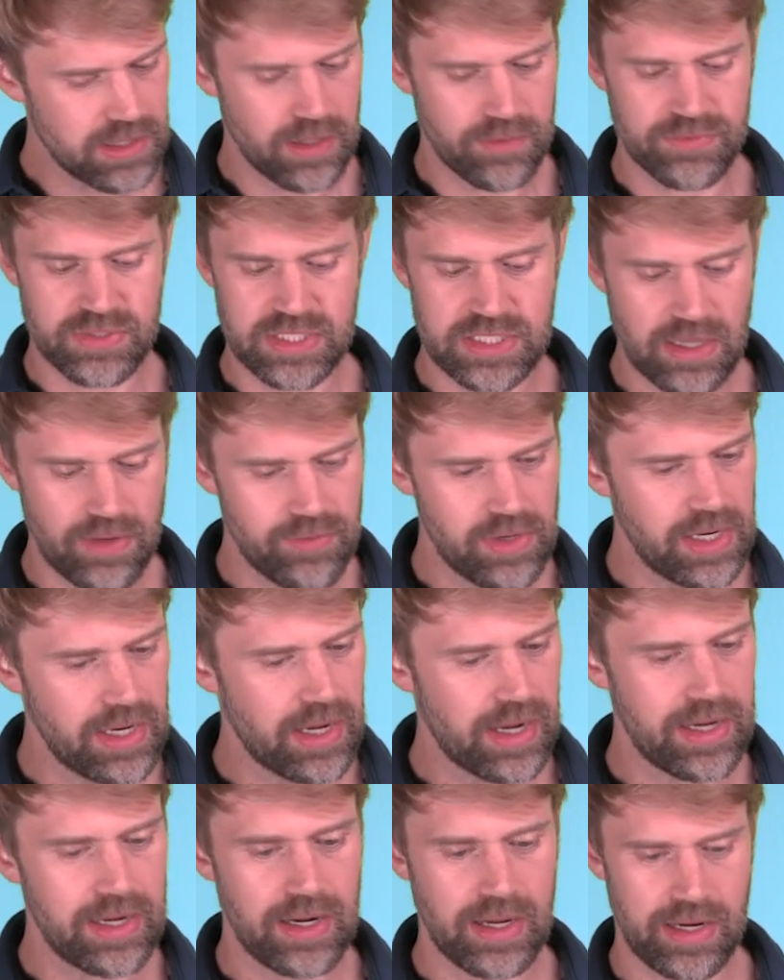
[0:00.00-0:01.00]
of
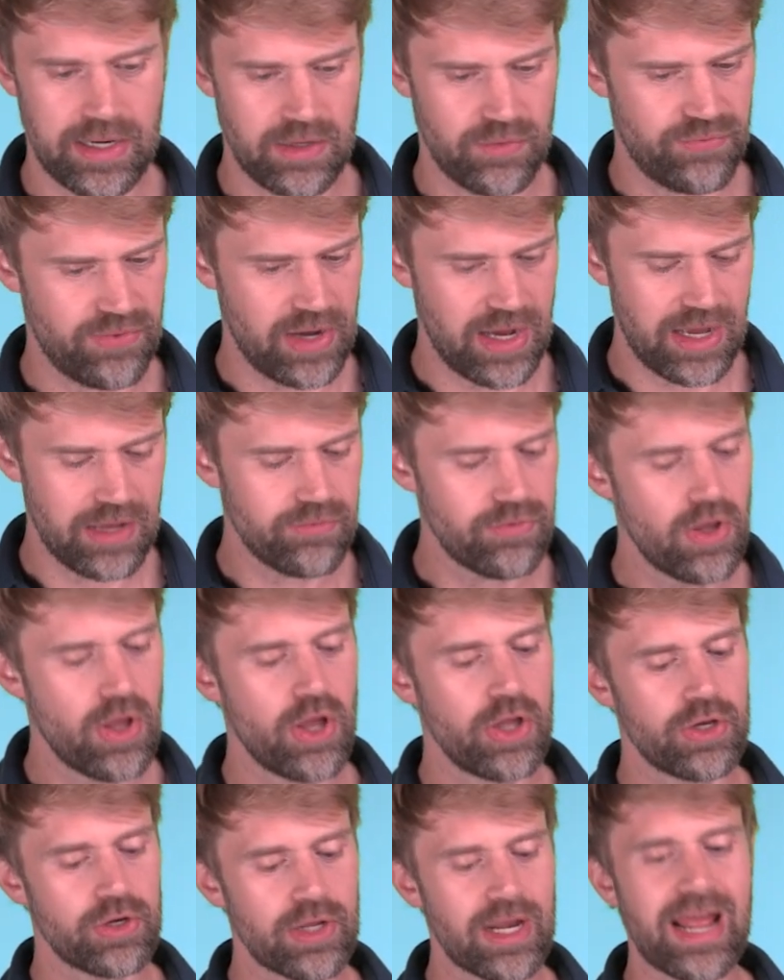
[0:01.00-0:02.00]
79.95,
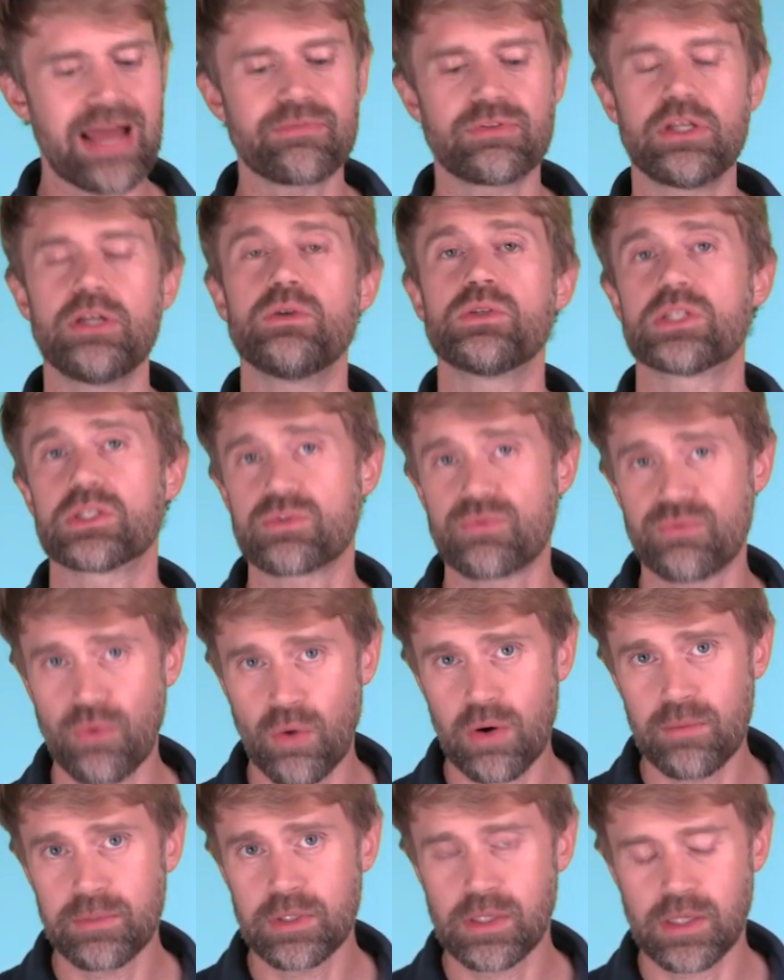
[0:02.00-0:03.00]
you're going to have to use this
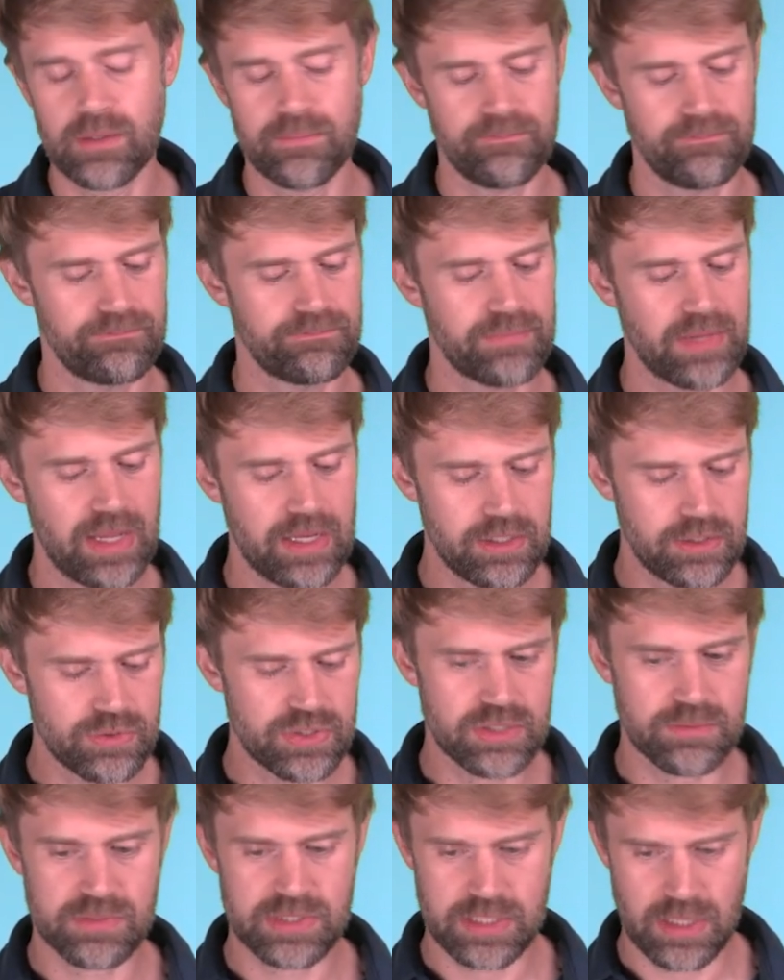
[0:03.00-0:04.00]
formula and do
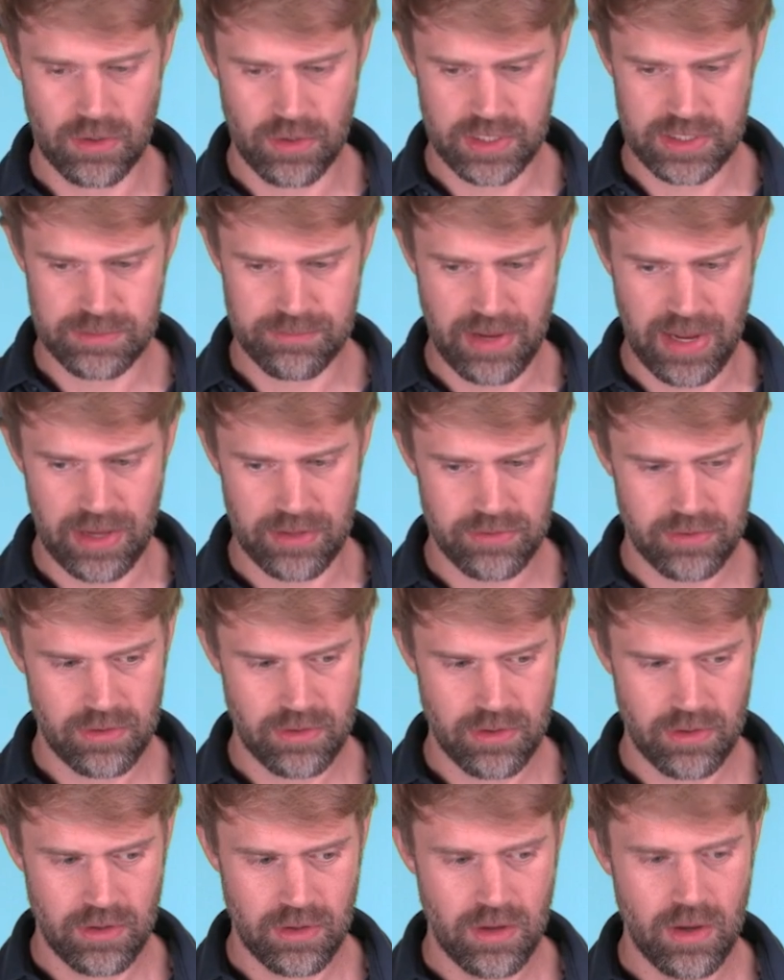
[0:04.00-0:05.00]
some serious math.
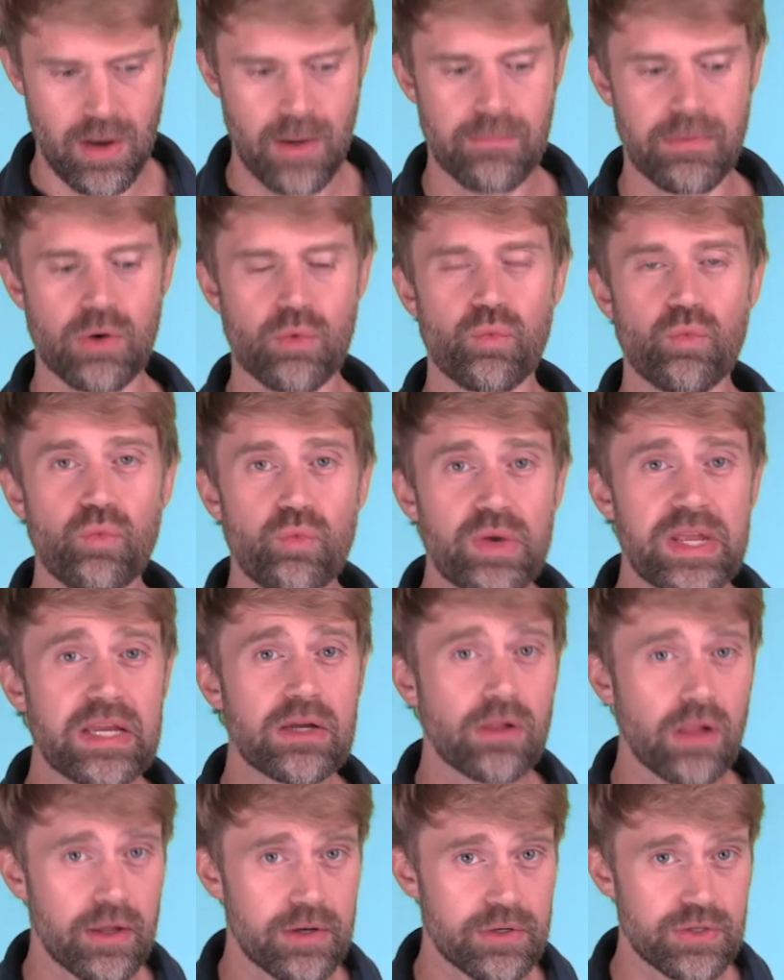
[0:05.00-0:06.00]
But
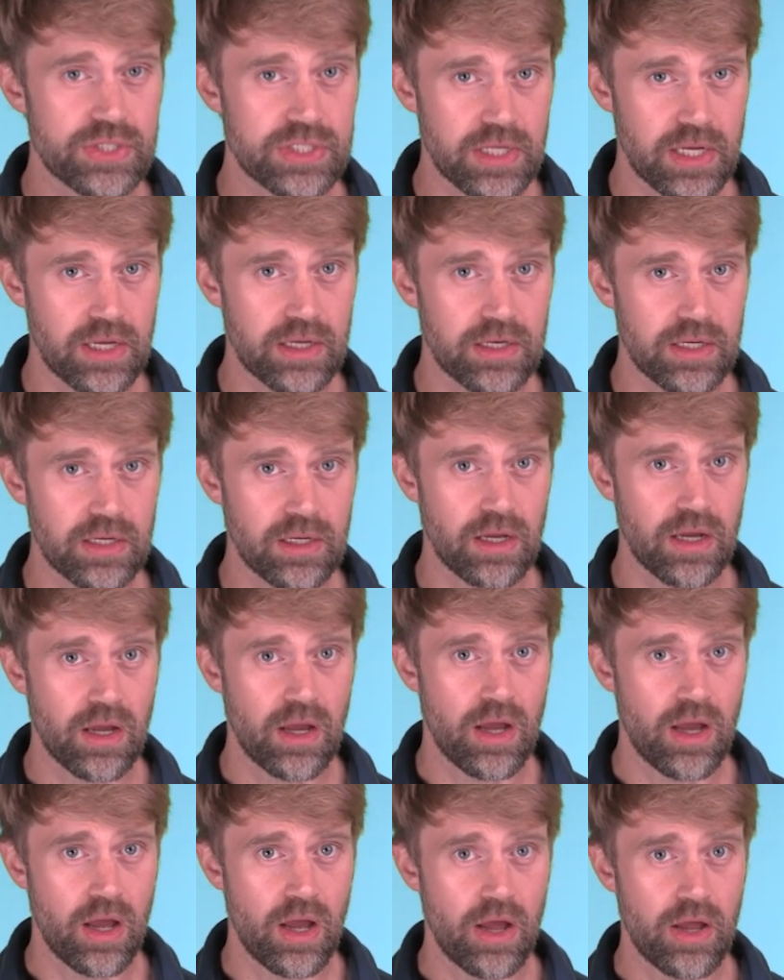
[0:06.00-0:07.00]
real understanding
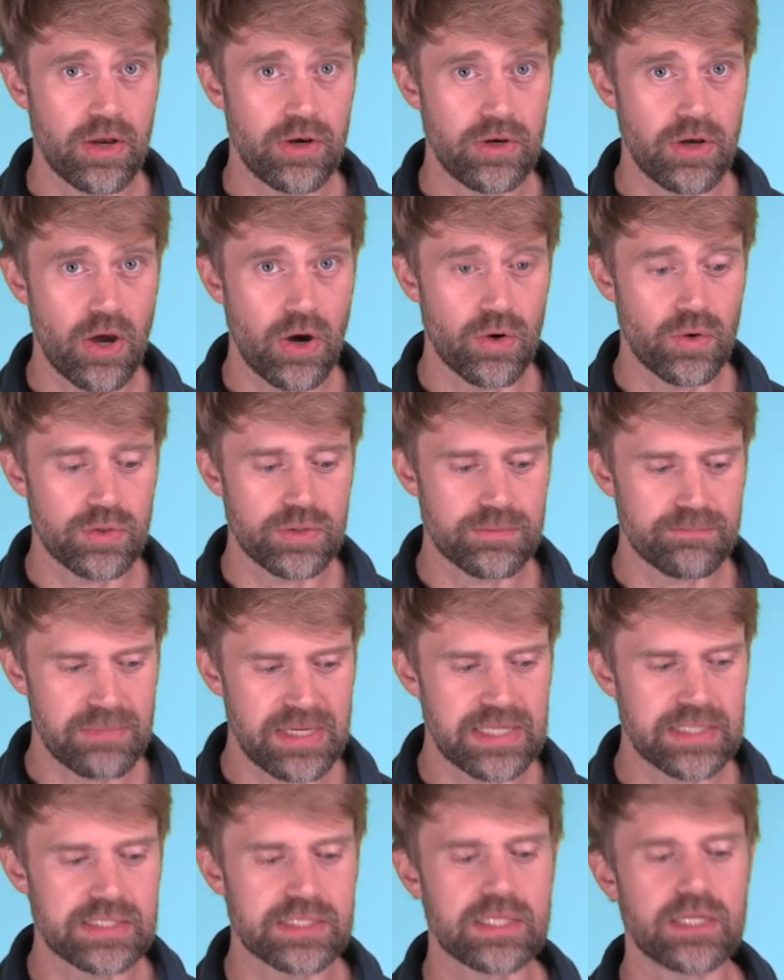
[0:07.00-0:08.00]

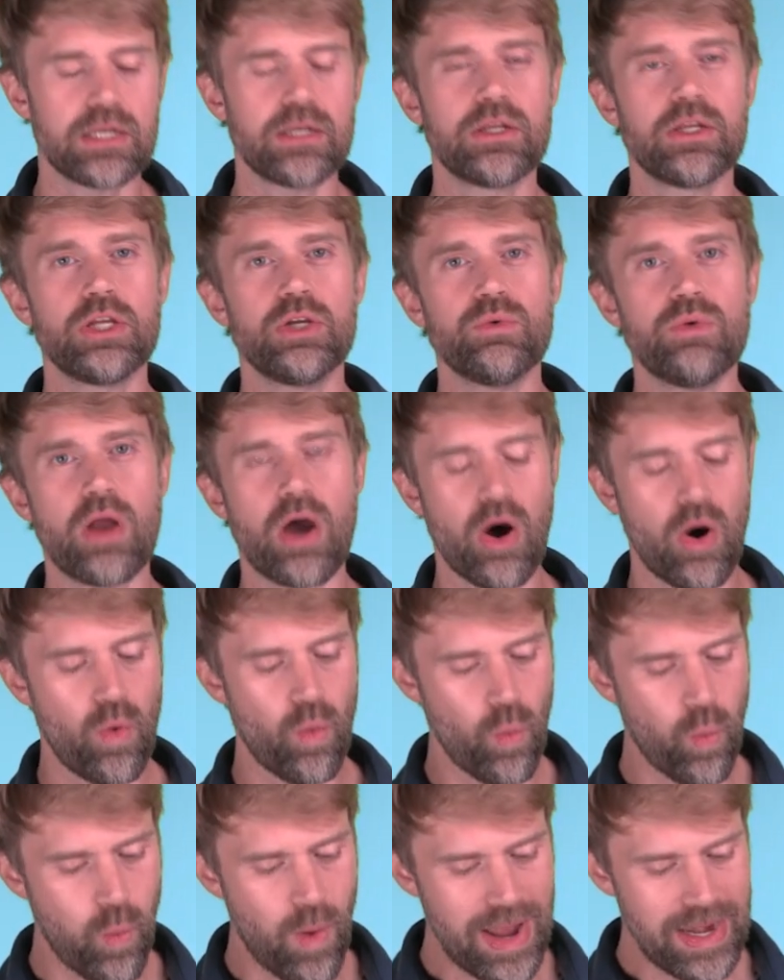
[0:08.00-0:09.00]
means that you know
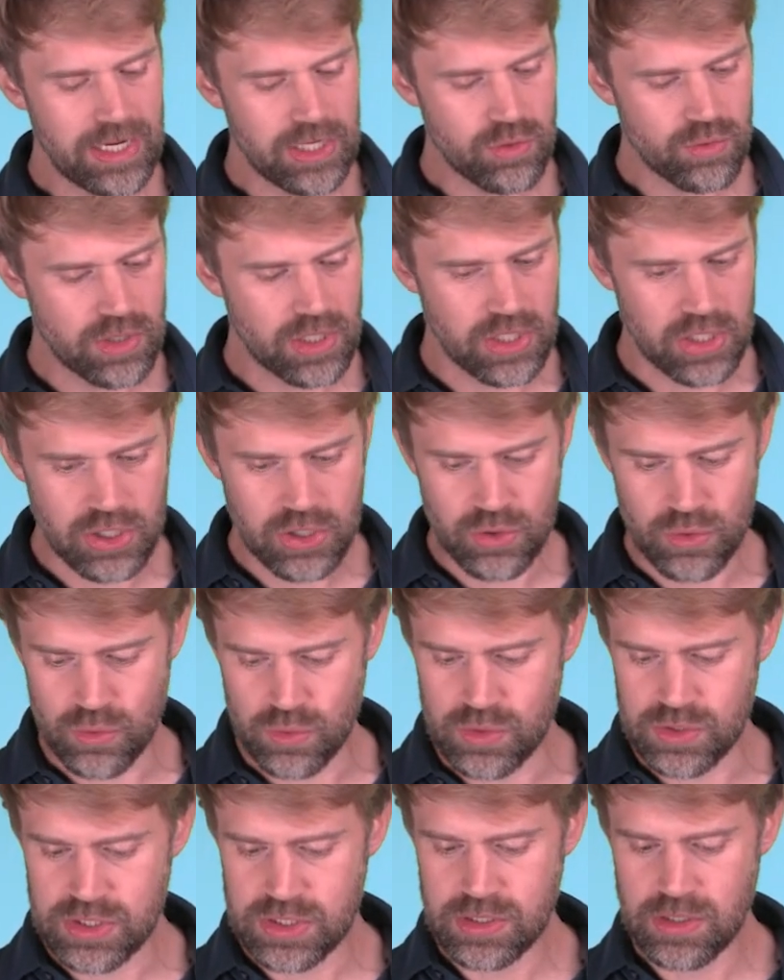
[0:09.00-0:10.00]
when you can
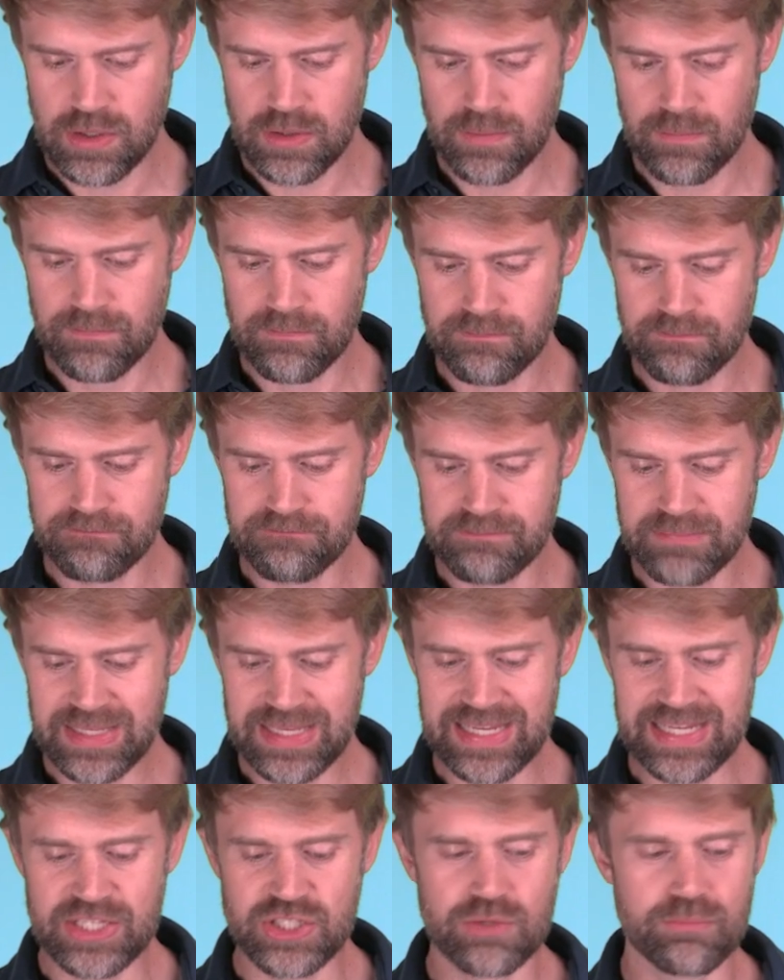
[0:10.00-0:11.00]
use
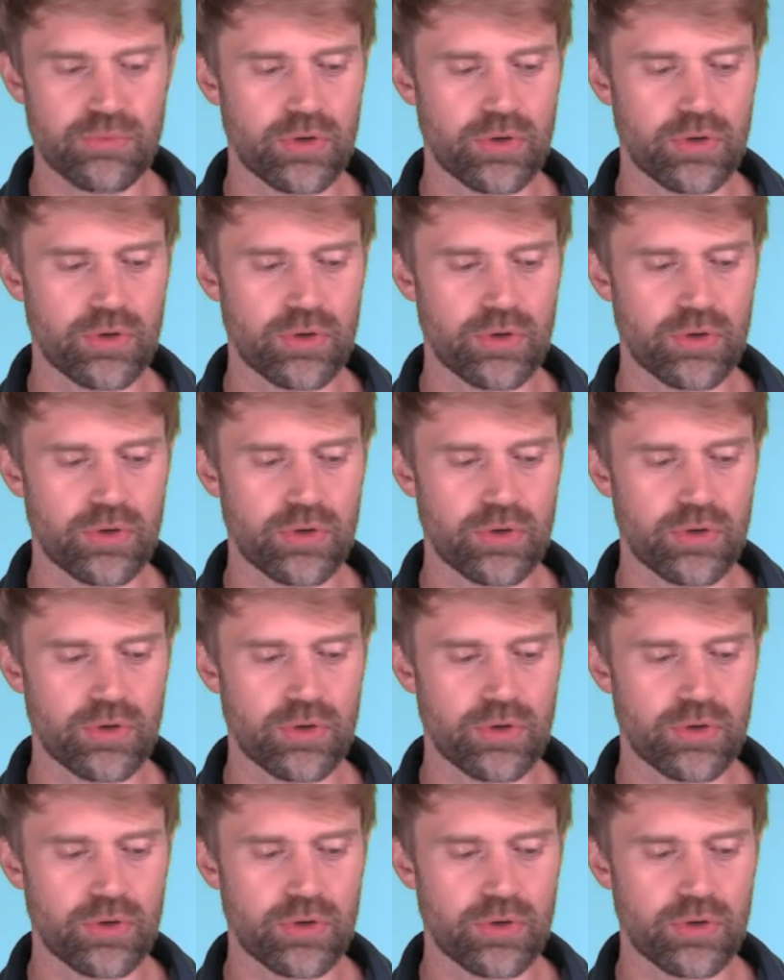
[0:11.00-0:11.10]
each